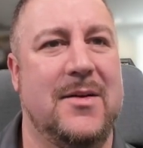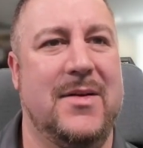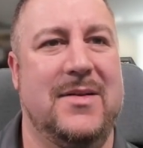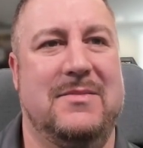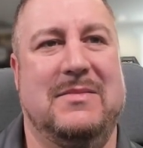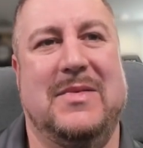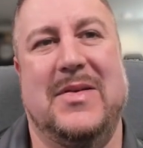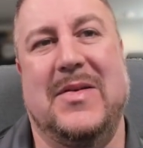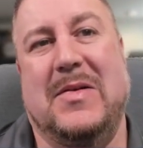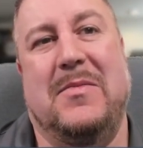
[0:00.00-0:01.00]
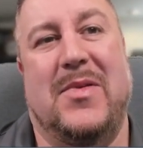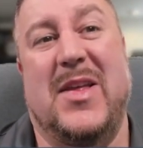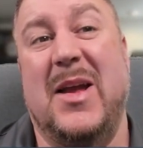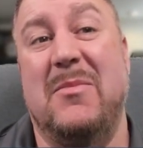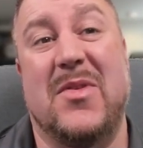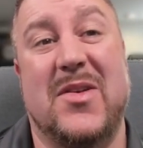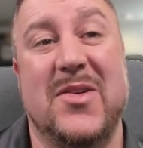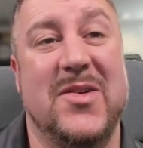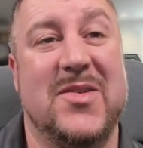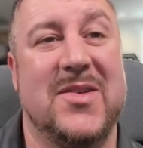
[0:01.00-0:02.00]
I mean, seems
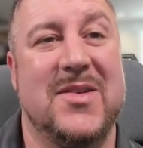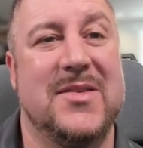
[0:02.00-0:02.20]
good.